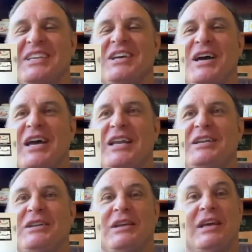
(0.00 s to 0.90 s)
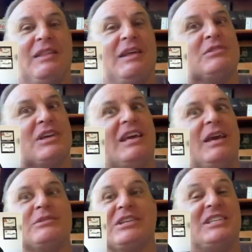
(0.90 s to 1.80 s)
And
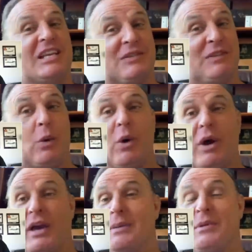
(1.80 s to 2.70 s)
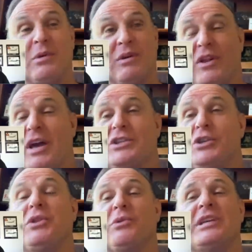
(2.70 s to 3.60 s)
it was intensively quick. I mean, we were flying
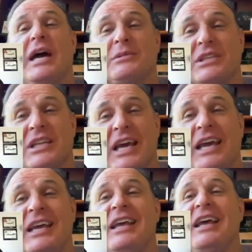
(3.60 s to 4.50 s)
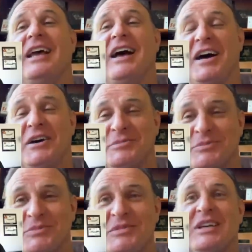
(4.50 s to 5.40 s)
2 and 3 times a day. You
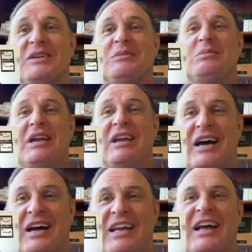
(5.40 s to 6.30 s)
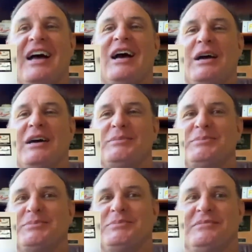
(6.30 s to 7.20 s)

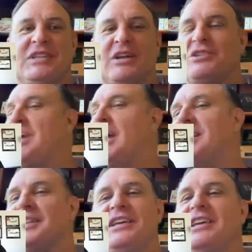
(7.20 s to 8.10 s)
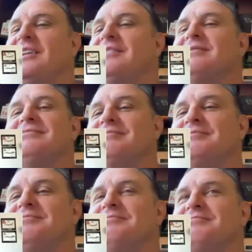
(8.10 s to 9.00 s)
know, just had to get the
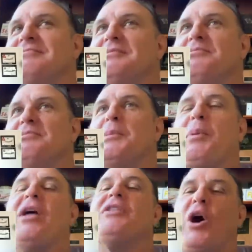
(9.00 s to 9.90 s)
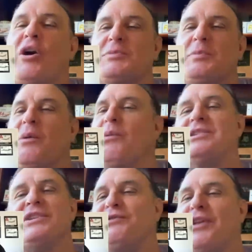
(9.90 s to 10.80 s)
probably the hardest part
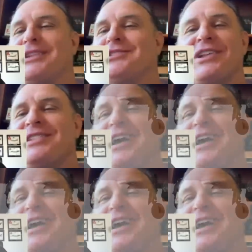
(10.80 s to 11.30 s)
wasn't flying the jet.